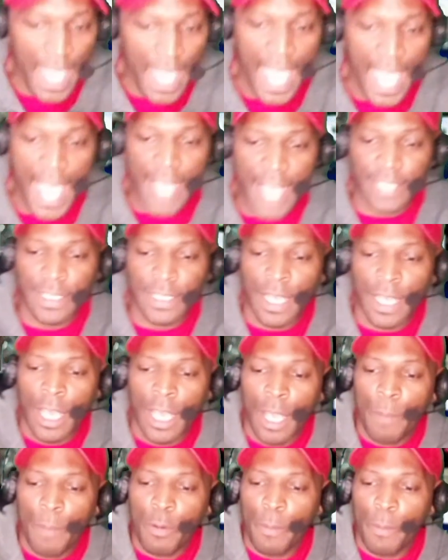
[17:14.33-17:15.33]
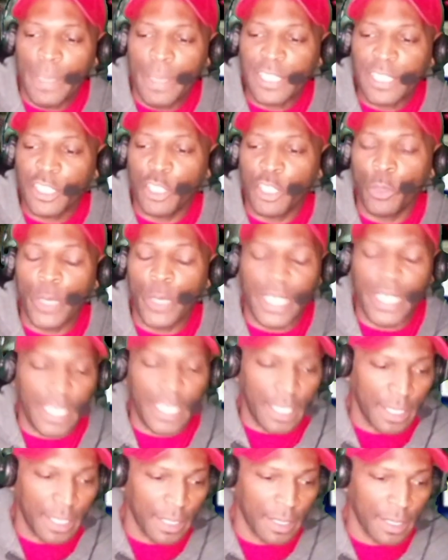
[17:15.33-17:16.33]
Has
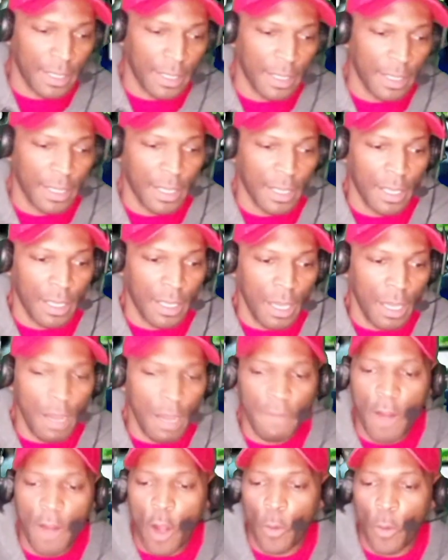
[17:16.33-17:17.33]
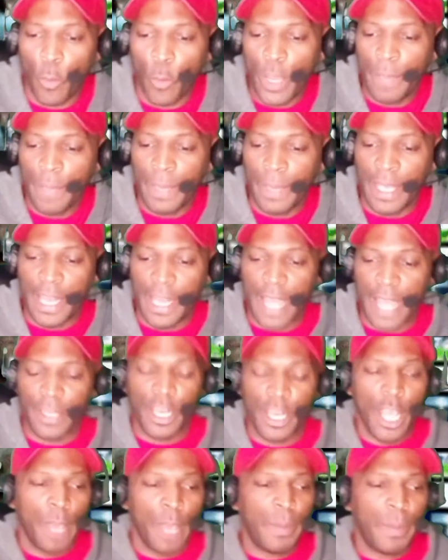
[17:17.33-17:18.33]
promiscuity of our women
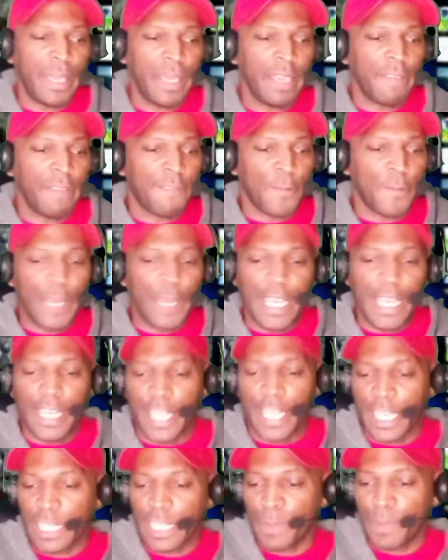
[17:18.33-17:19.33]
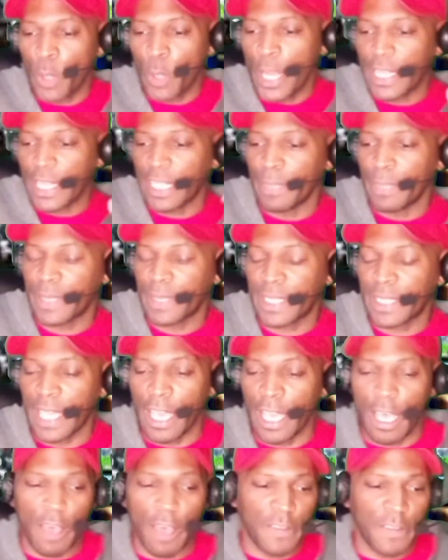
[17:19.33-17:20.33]
and being free to exploit
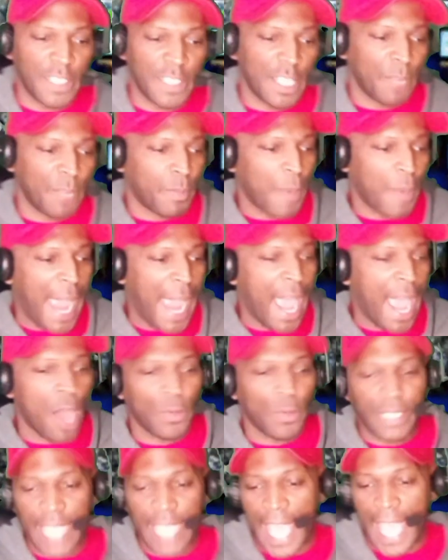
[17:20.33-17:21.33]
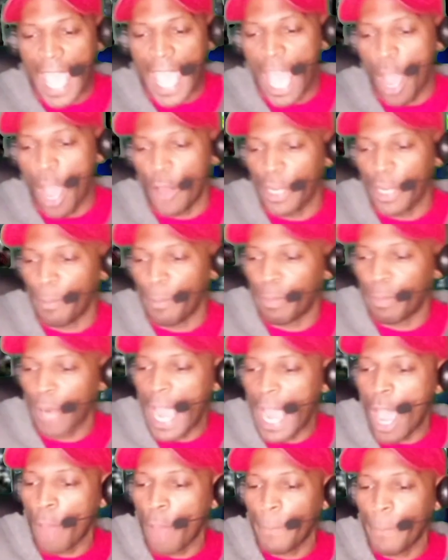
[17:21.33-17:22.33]
themselves and Pound Town and
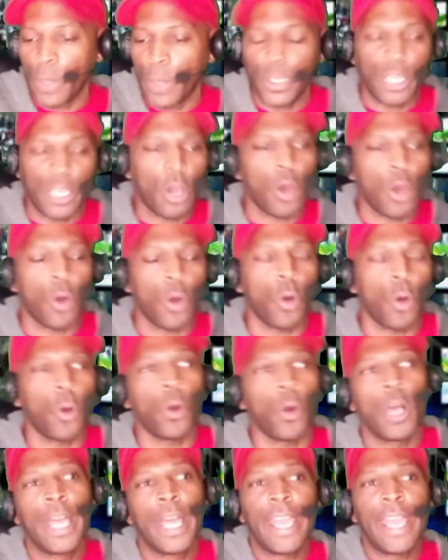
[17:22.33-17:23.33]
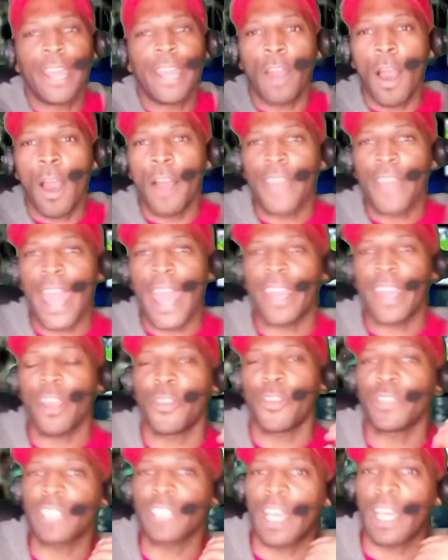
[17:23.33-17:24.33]
brown booty hole and all that
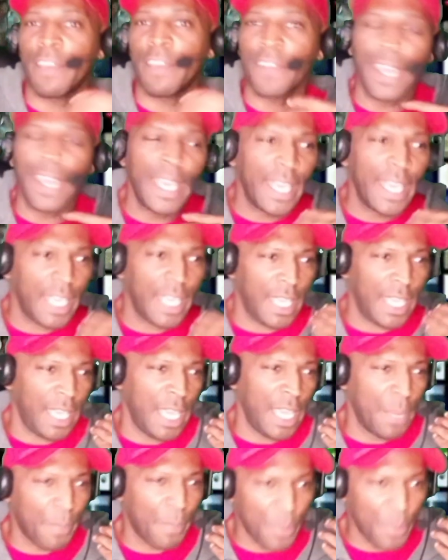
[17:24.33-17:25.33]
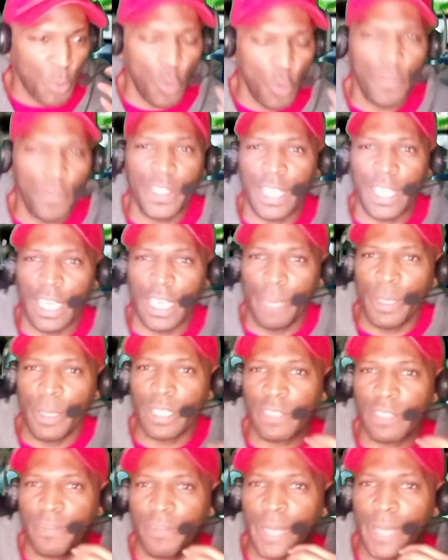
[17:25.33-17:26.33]
other stuff improve the
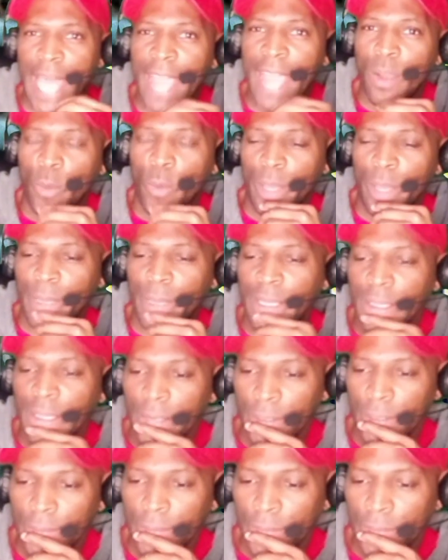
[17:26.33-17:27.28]
image of black women?